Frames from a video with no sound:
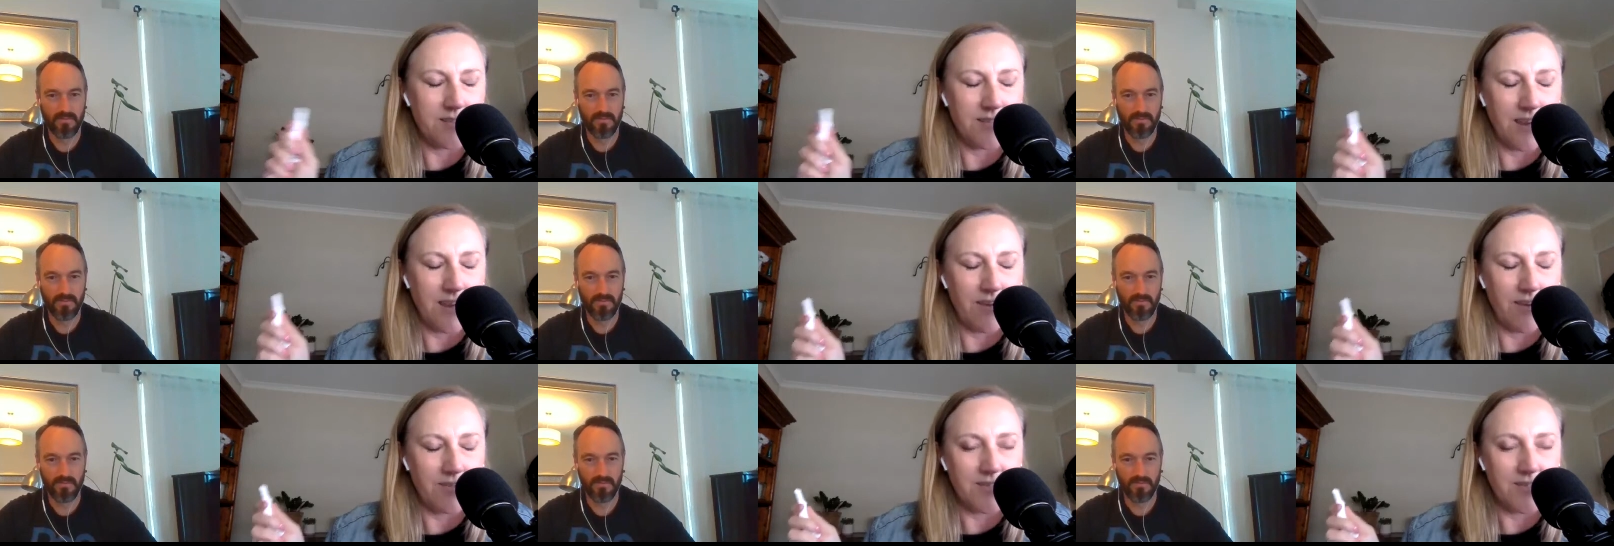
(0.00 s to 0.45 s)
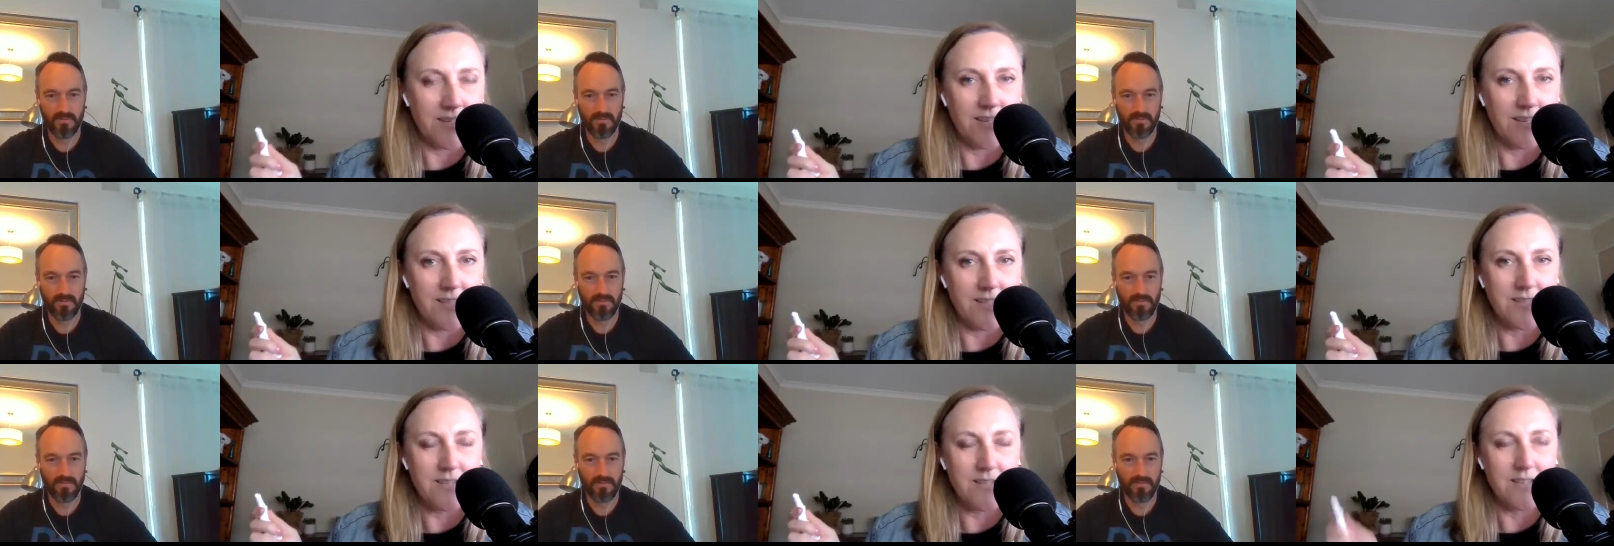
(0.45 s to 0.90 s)
Speaker 1: Karen's
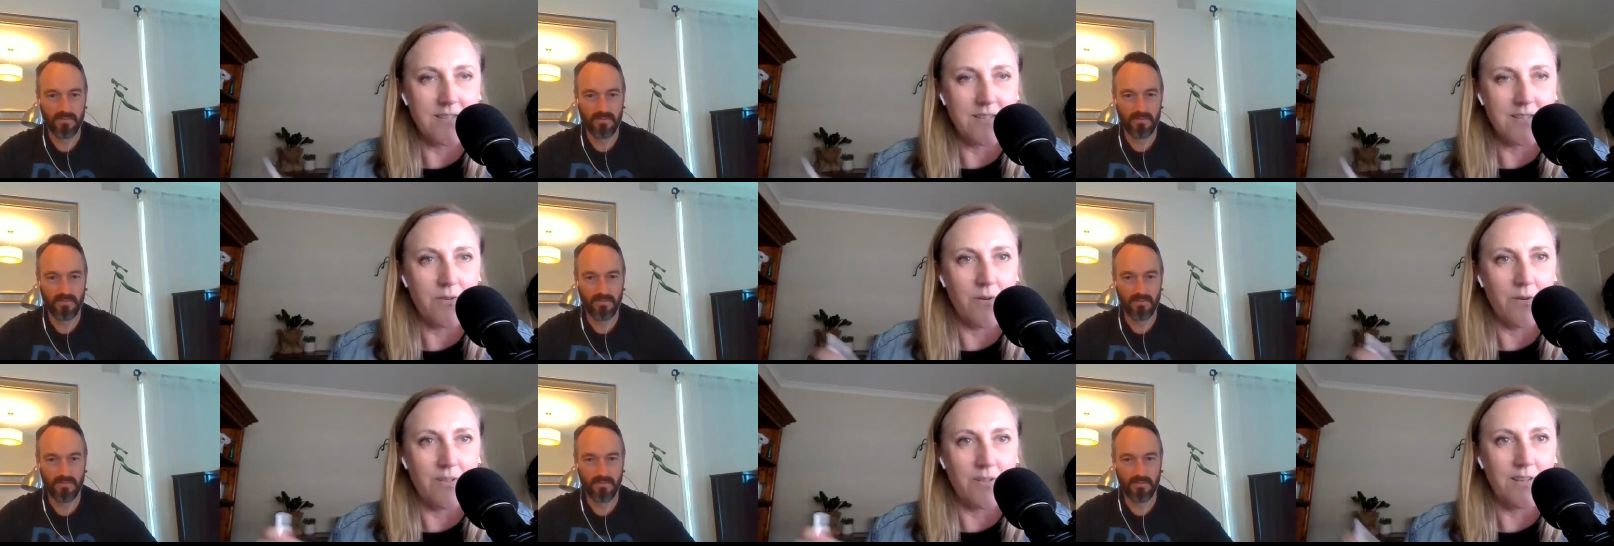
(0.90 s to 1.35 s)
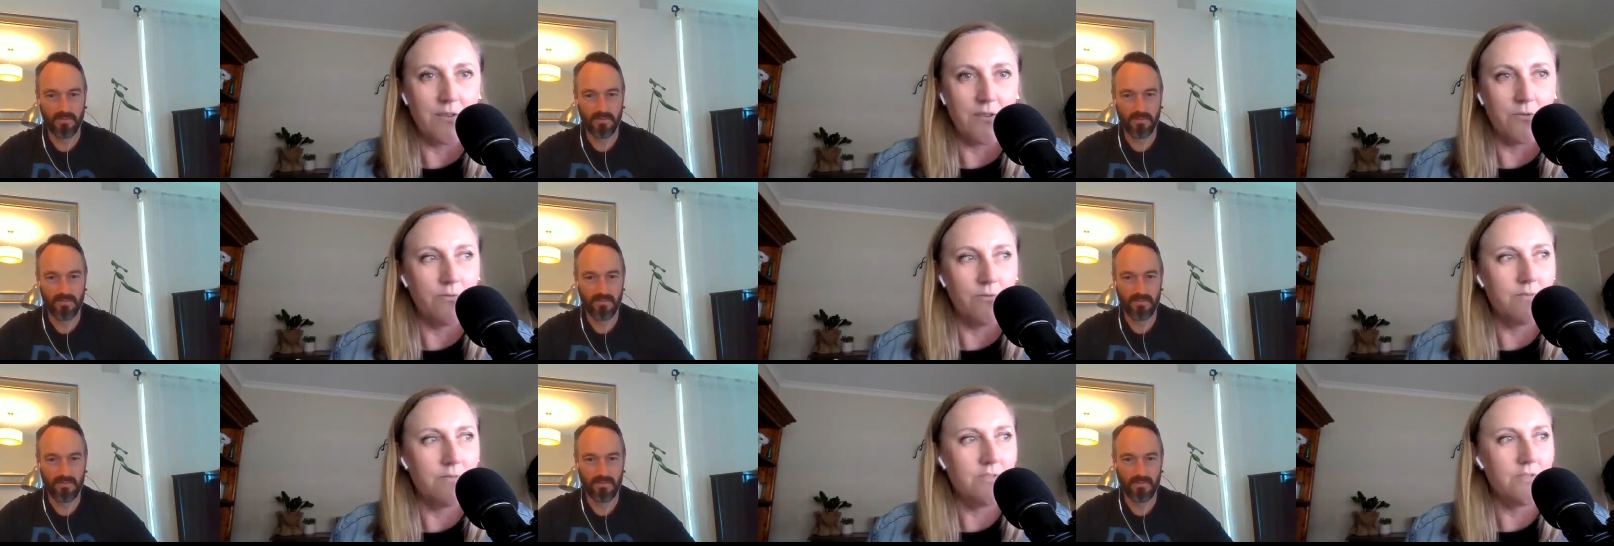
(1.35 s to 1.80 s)
kids since I were
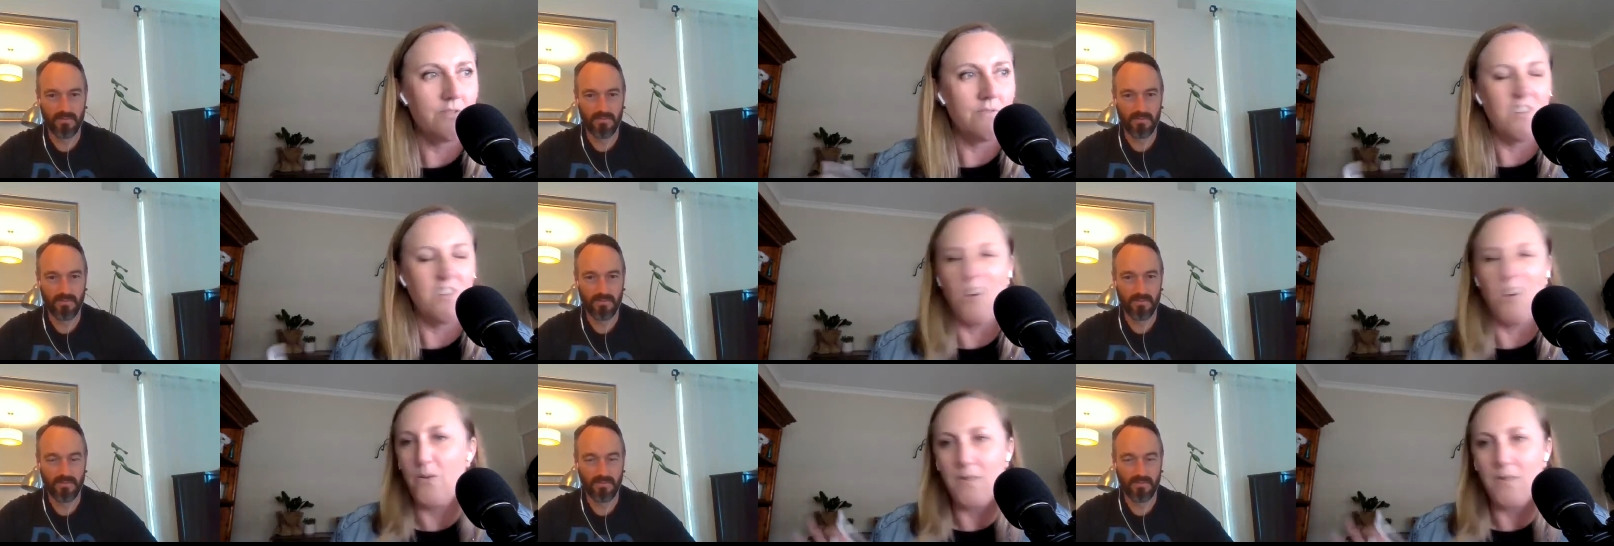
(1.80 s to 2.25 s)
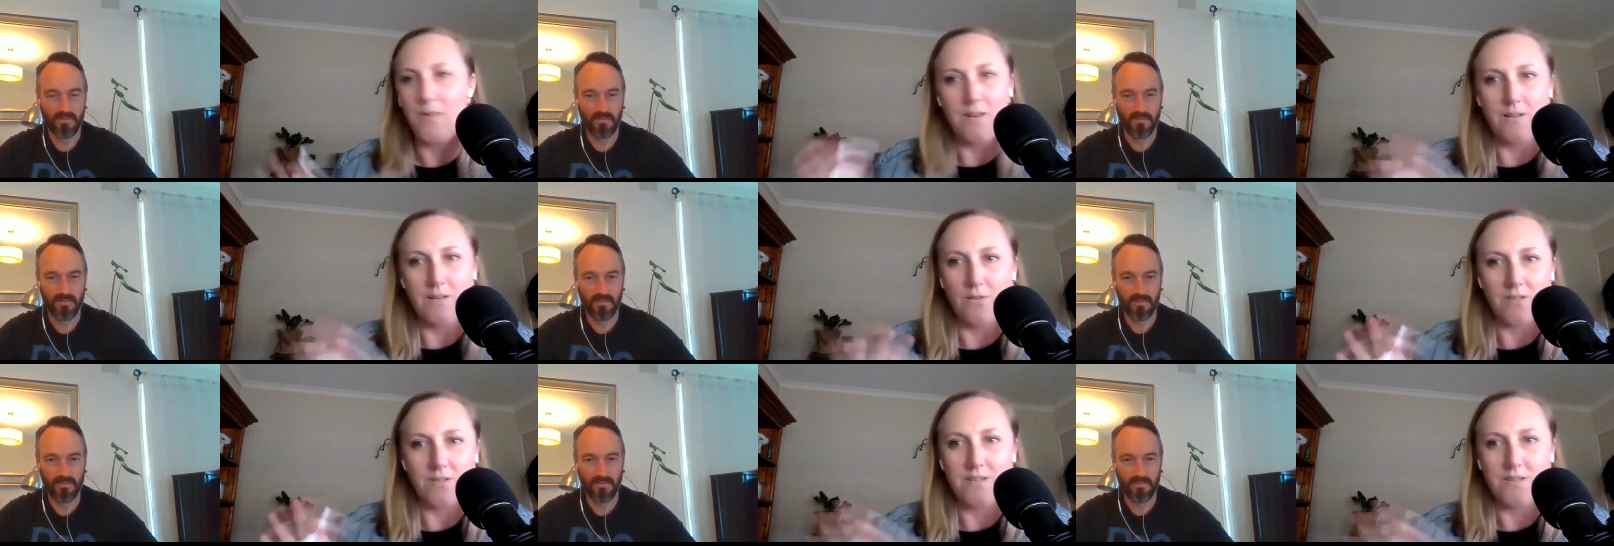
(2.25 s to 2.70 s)
little you know
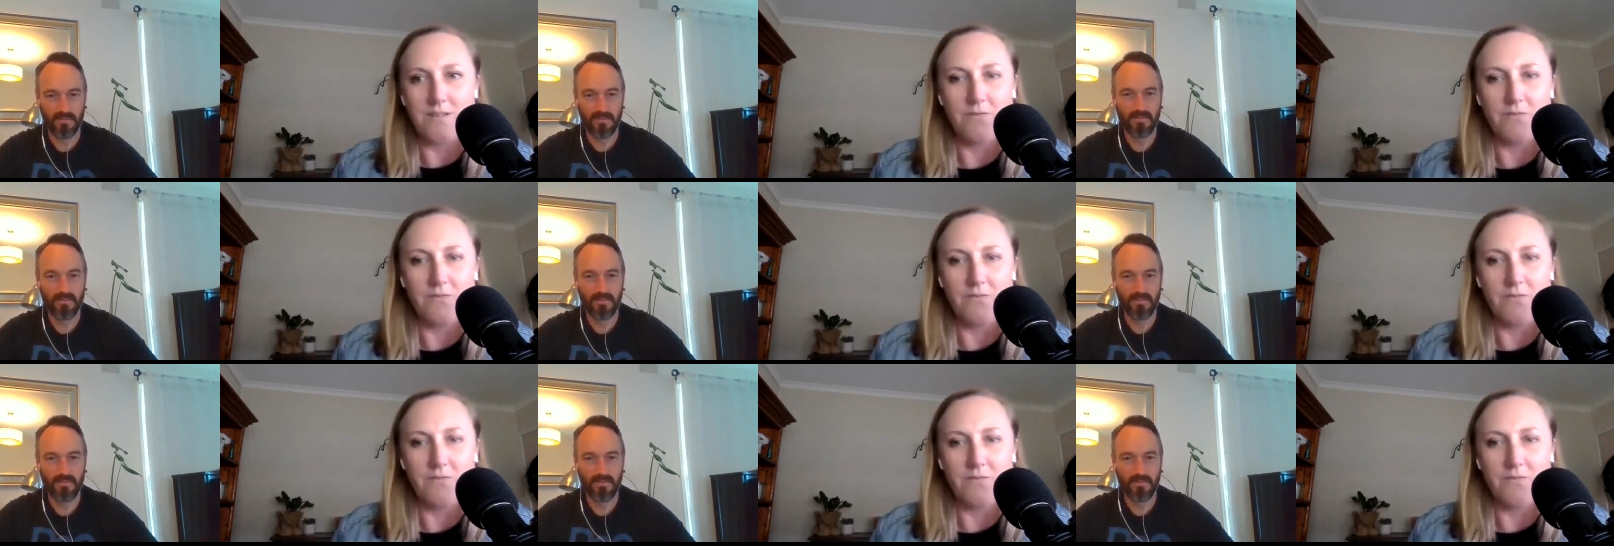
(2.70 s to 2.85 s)
in lots of